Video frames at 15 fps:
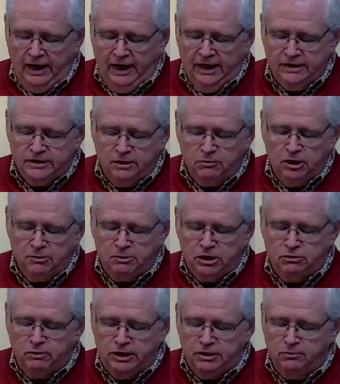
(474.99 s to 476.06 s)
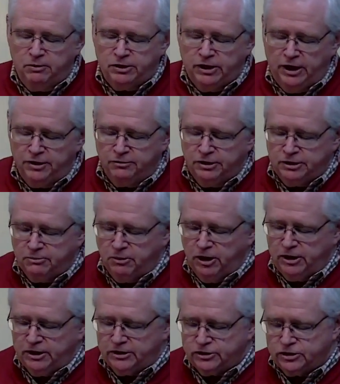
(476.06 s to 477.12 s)
And they want to be greeted with honor in the
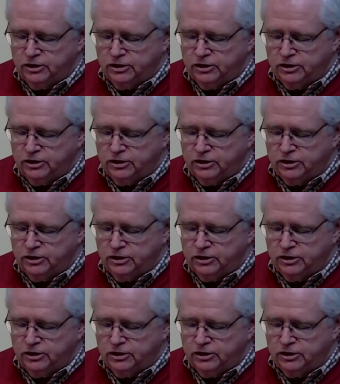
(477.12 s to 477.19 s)
market.